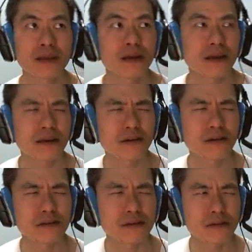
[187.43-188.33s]
I think
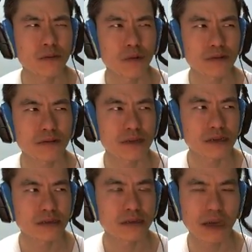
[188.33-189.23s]
on one of the
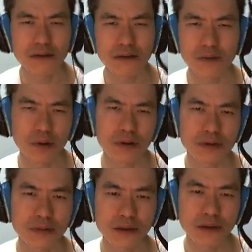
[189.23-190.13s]
Day of Gold or
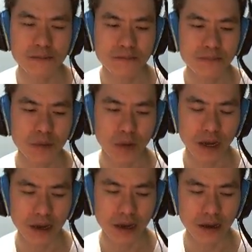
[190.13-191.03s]
something,
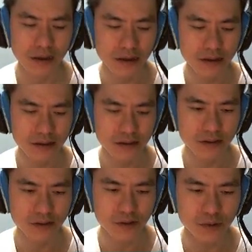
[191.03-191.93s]
where
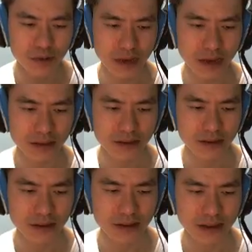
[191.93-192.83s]
you get
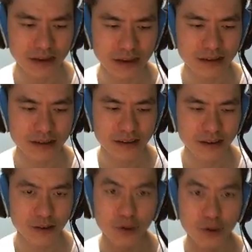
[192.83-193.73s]
like
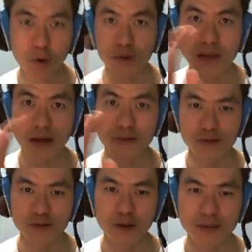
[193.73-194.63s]
no dark rune
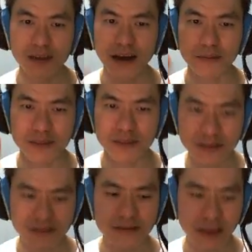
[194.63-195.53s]
drops, I'm
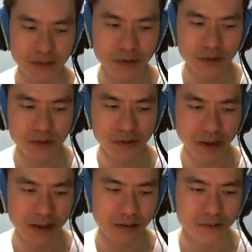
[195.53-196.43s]
still able to create
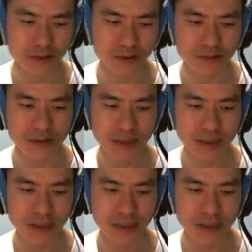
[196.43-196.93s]
dark rune drops.